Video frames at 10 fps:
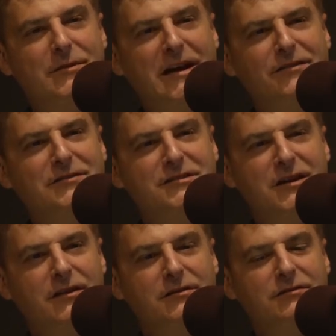I have to
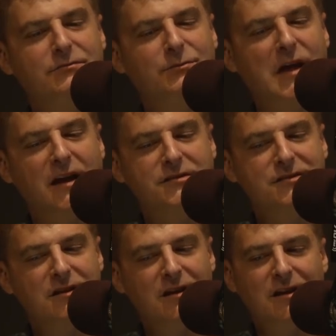tell you,
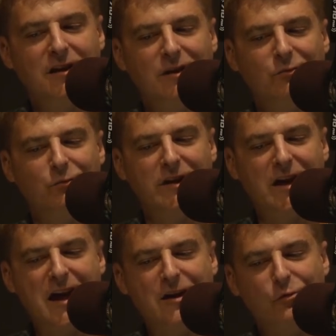Max, when
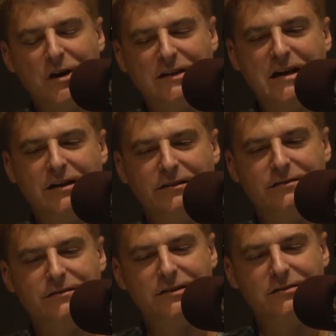I walked out of
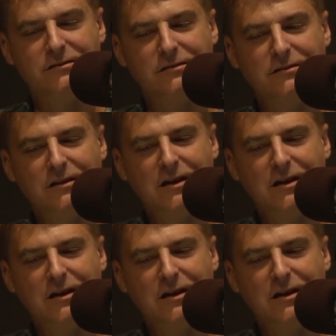the theater,